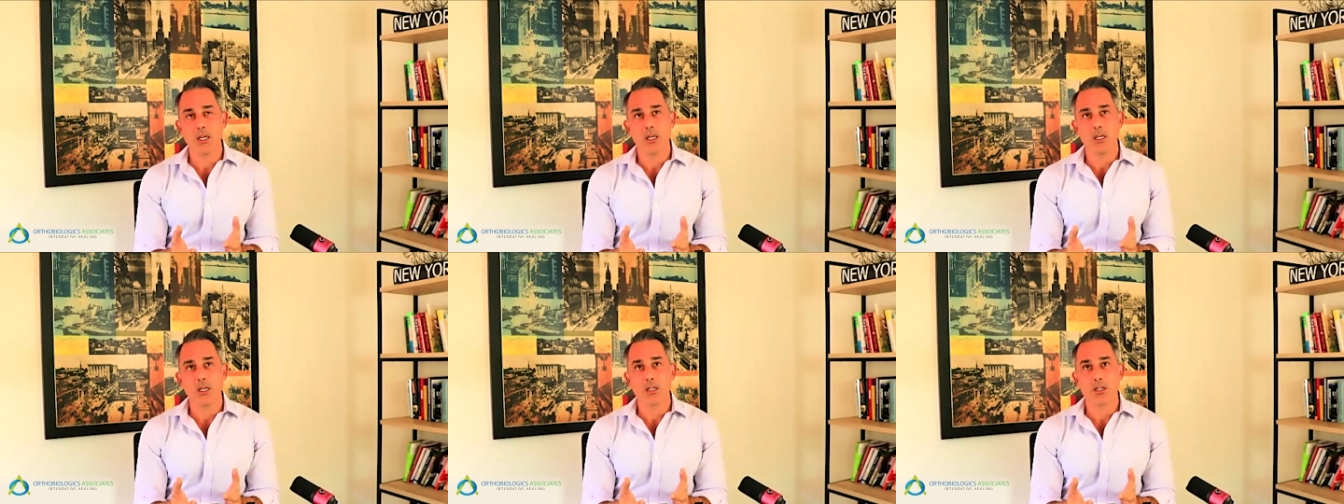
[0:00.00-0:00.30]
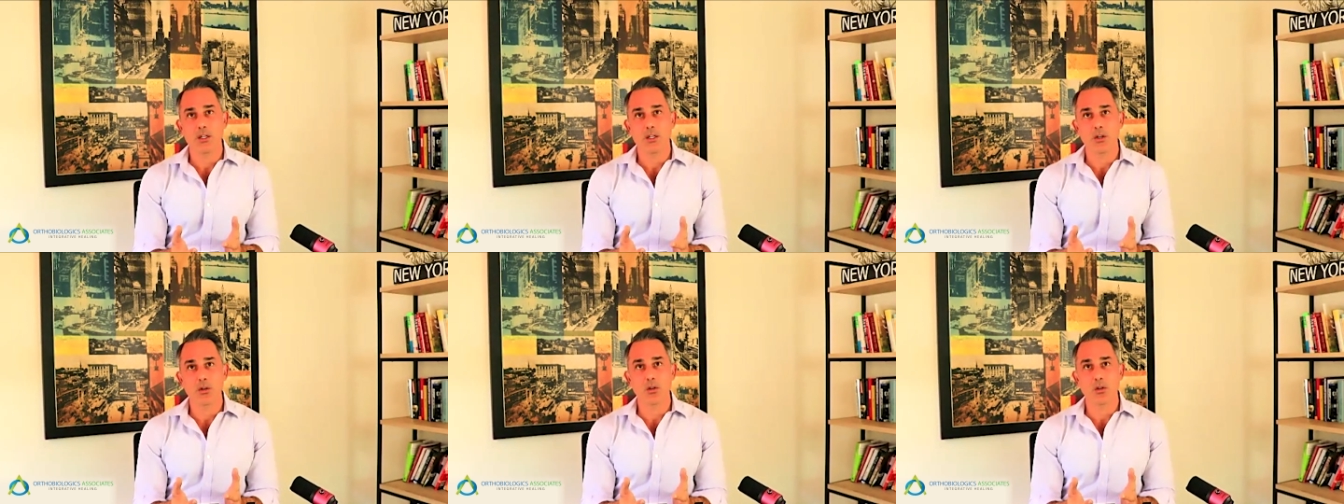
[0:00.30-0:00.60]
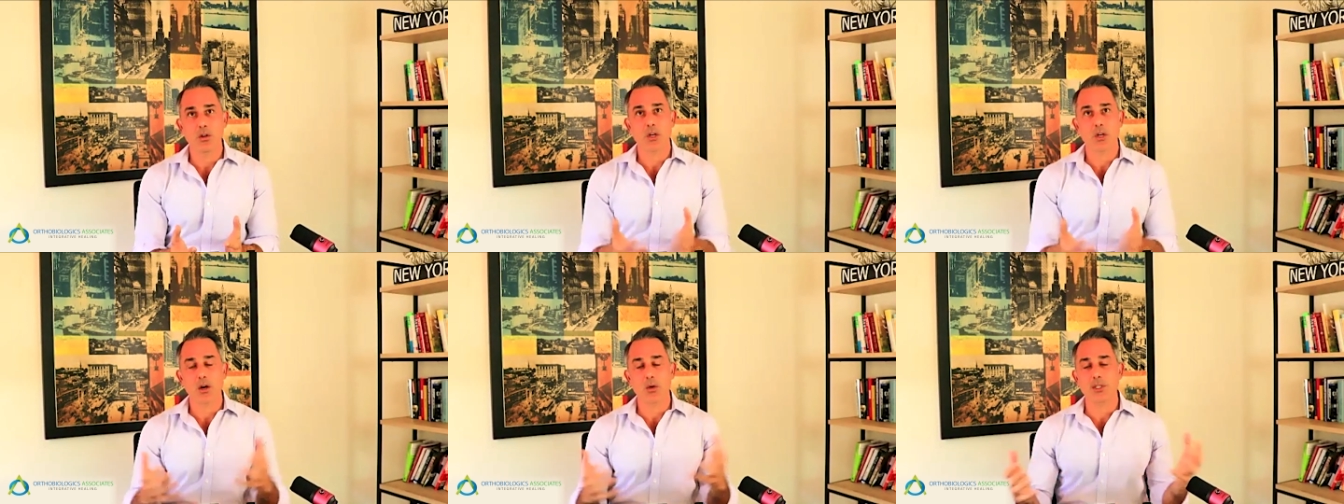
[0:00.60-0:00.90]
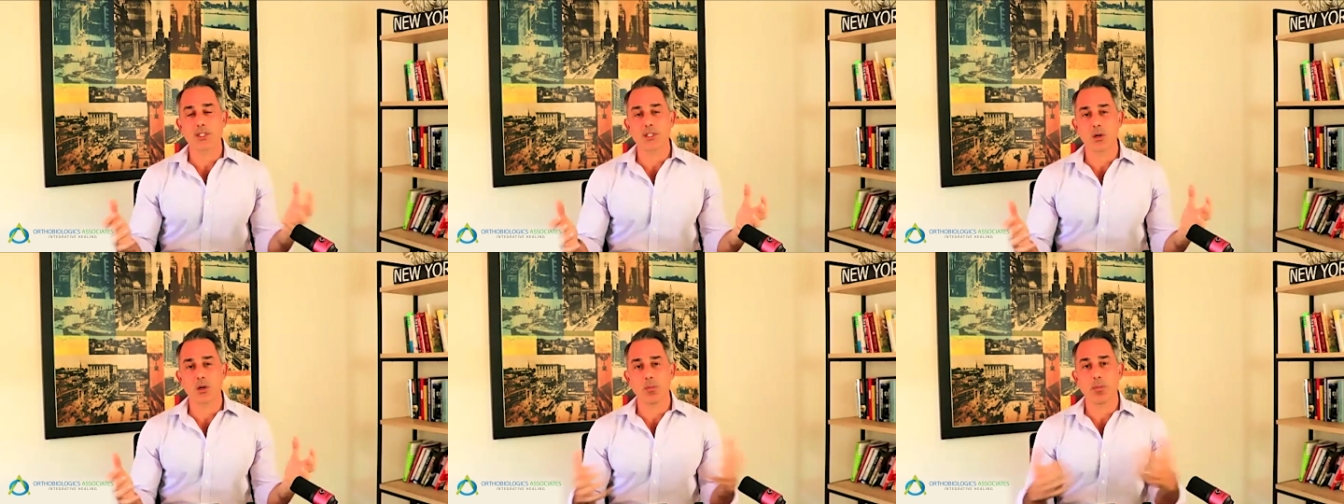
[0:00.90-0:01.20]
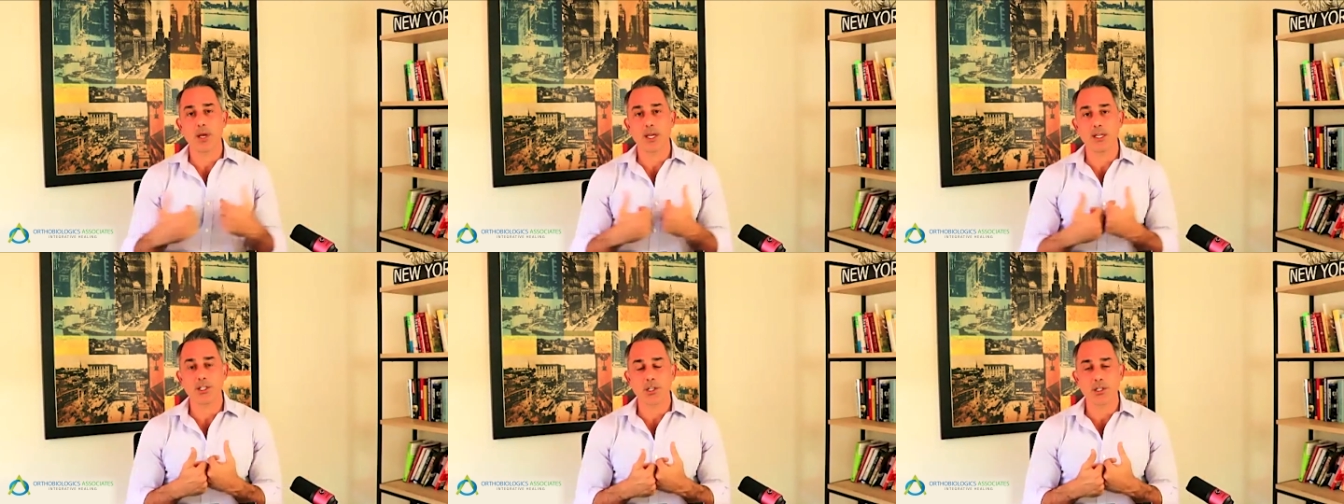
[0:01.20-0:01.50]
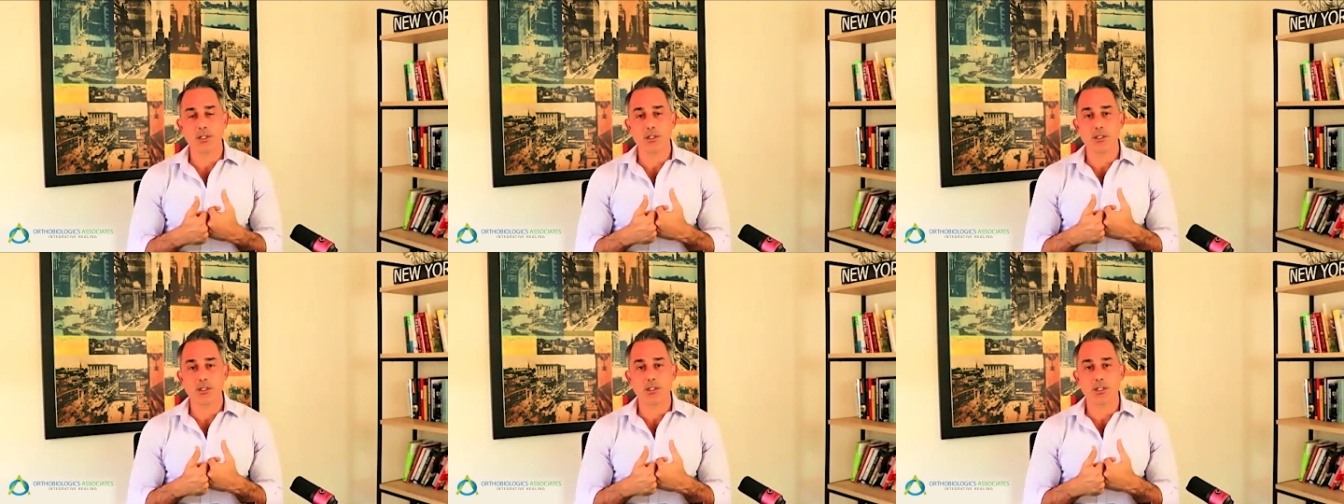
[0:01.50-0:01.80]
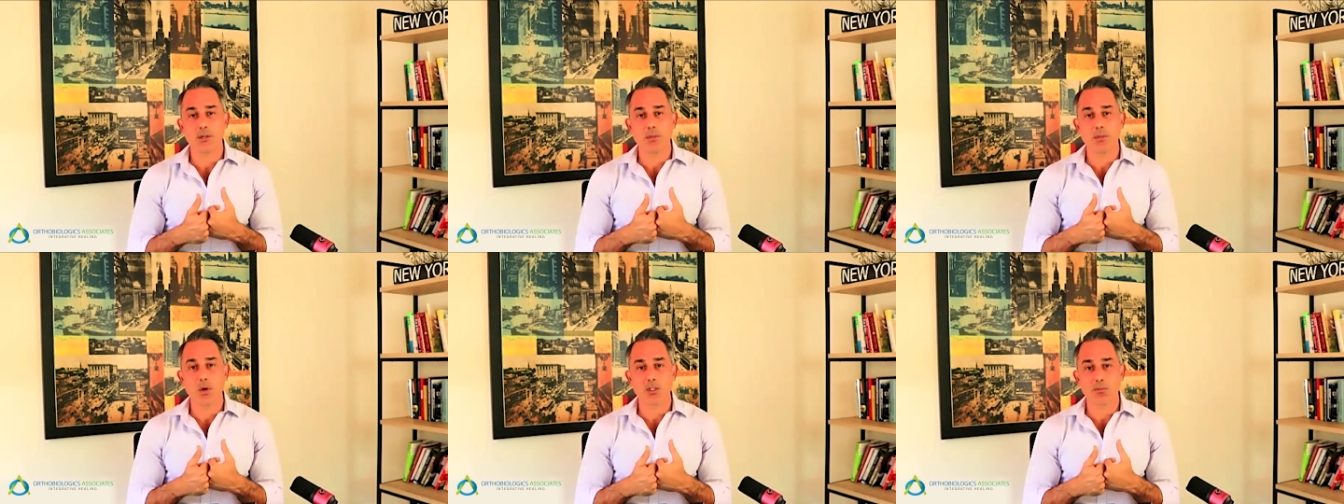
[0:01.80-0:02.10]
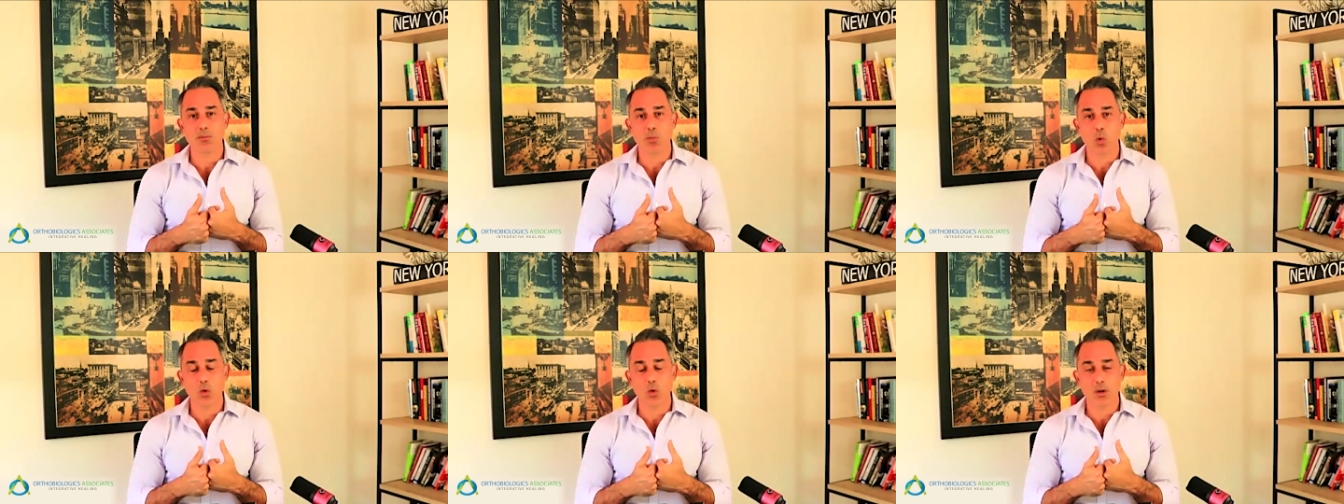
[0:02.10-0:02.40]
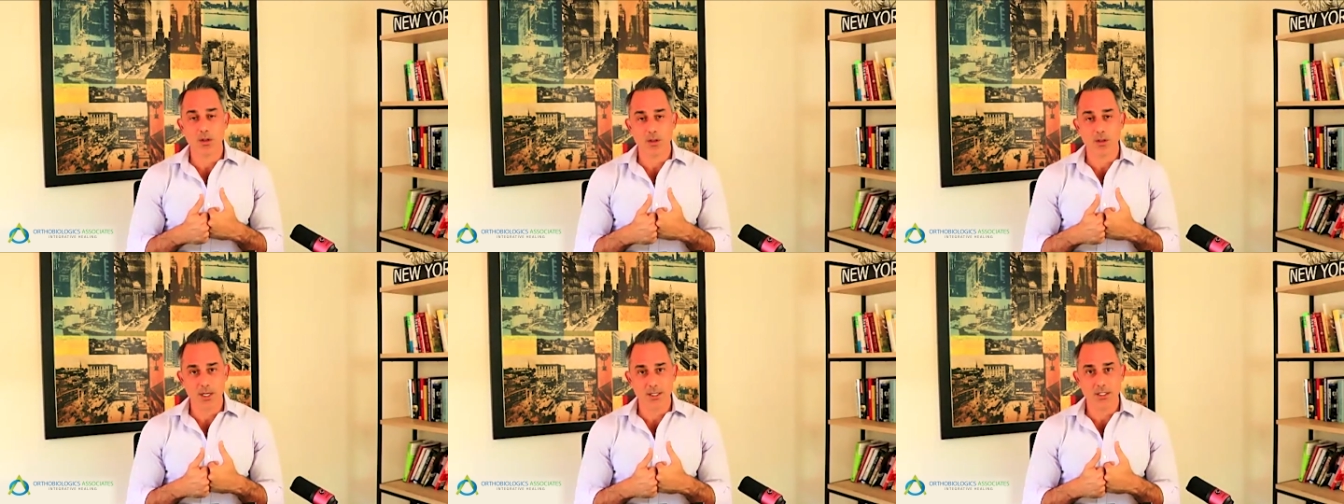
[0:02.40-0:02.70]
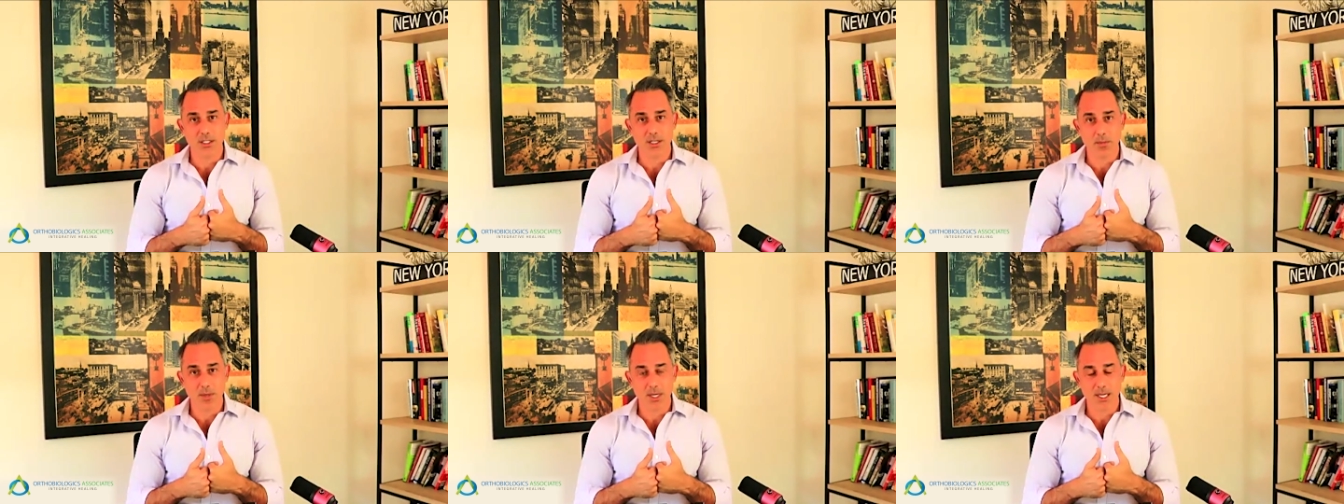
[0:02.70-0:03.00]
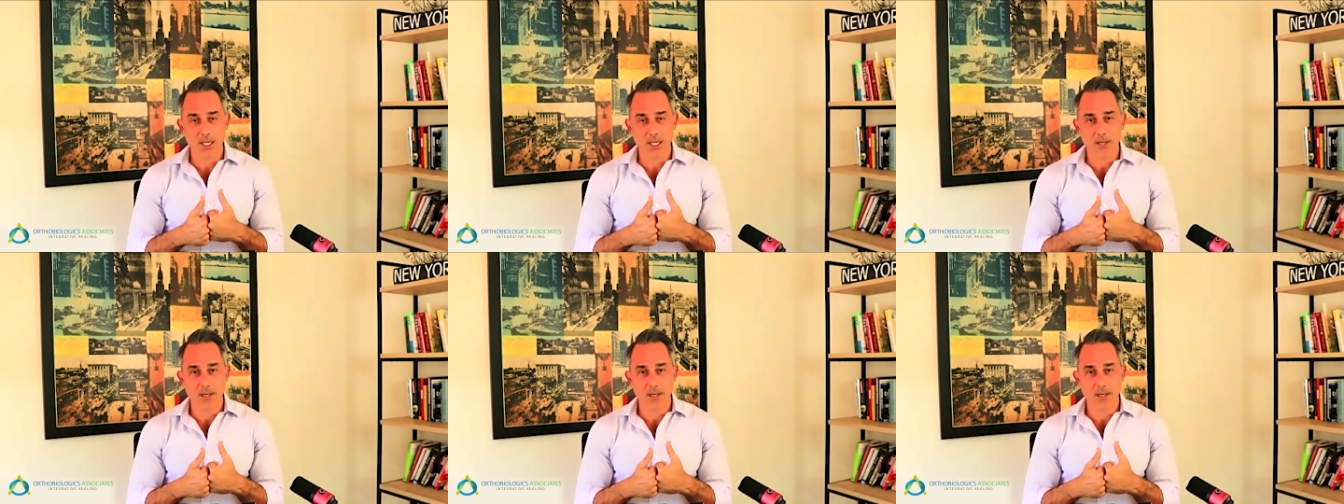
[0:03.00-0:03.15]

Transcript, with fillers: You know, look, I always tell patients the most important thing to me